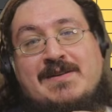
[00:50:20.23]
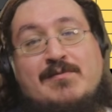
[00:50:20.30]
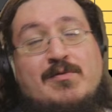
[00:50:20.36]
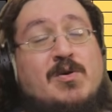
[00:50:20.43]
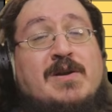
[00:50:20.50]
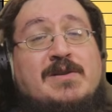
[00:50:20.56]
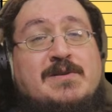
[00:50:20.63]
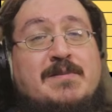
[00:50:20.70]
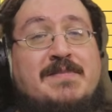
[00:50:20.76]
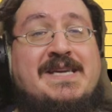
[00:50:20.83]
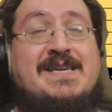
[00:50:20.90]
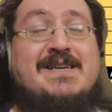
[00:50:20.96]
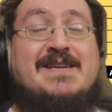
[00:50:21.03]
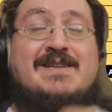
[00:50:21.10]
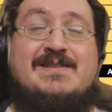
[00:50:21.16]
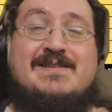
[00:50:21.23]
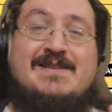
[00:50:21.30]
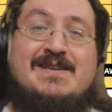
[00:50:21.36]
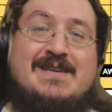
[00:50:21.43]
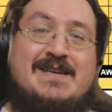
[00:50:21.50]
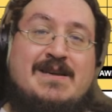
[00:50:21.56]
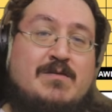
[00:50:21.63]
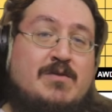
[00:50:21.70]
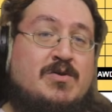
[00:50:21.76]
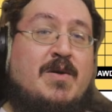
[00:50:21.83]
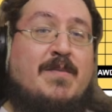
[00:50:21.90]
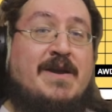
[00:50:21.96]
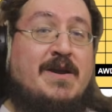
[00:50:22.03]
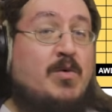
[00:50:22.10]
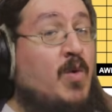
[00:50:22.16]
If we're going to Beacon, we're
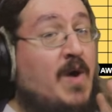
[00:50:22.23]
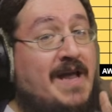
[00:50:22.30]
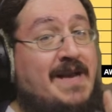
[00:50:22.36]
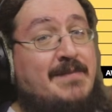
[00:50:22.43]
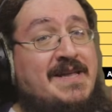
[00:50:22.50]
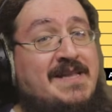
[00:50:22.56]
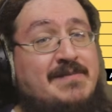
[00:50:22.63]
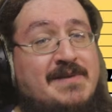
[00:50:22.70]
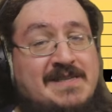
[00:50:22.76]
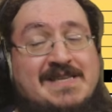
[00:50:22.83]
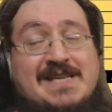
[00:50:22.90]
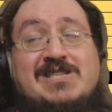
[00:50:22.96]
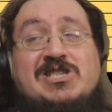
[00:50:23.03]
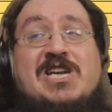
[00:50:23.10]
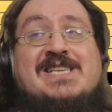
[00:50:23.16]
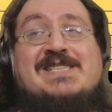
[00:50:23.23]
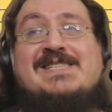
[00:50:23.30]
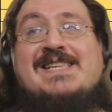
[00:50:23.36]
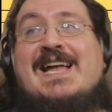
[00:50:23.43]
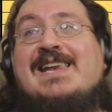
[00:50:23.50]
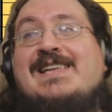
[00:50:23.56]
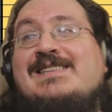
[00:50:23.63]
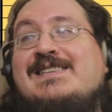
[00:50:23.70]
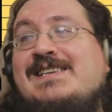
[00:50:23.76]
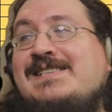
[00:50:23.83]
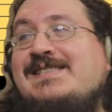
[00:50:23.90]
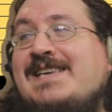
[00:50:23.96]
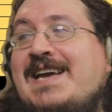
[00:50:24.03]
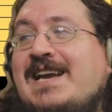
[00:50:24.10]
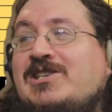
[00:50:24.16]
dropping quite a bit because that chest talent
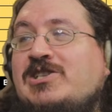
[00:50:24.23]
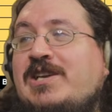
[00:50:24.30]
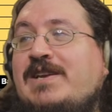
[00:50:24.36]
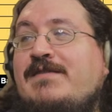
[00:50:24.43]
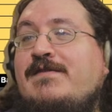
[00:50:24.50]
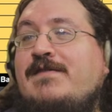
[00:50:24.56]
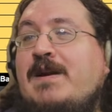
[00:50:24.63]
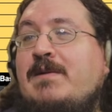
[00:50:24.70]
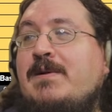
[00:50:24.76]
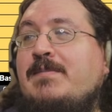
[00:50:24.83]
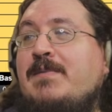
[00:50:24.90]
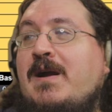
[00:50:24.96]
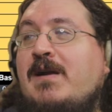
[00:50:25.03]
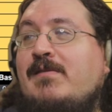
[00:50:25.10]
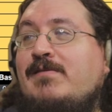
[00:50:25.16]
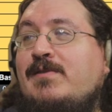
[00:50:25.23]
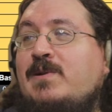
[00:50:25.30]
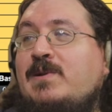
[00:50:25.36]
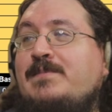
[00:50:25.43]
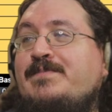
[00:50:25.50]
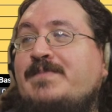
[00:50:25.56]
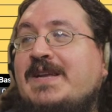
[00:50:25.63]
is actually very powerful.